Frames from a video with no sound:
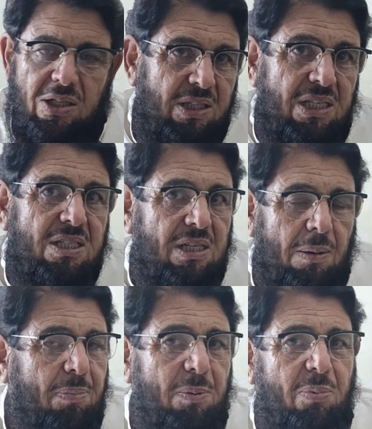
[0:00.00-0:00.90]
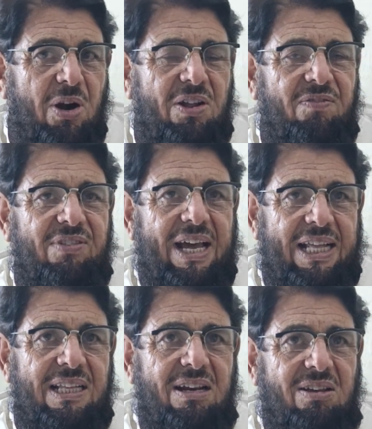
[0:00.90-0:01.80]
this upper part of the
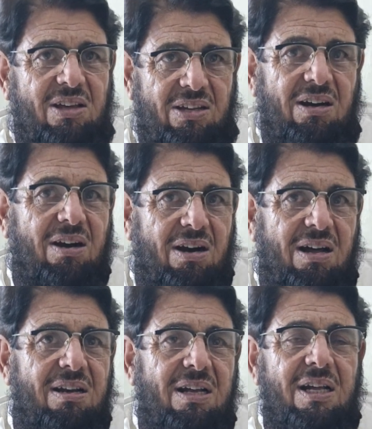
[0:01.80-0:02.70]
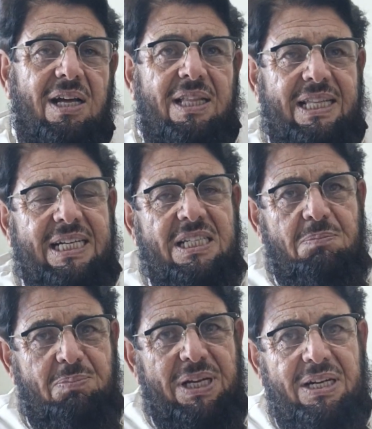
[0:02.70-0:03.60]
anal canal, that is
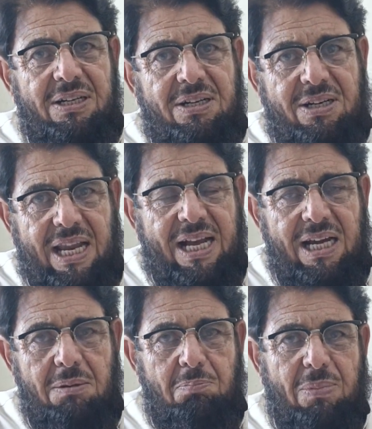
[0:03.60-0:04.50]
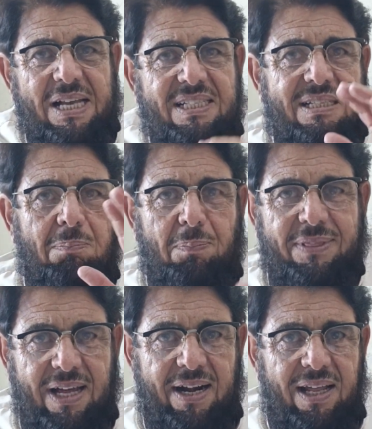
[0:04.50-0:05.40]
being taken by
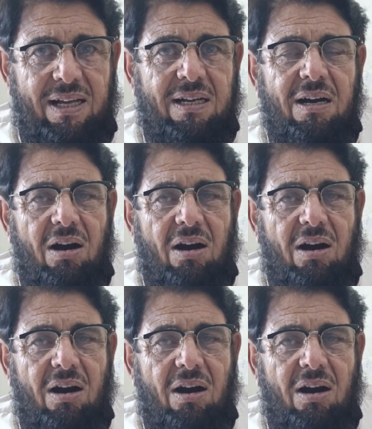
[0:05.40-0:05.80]
sympathetic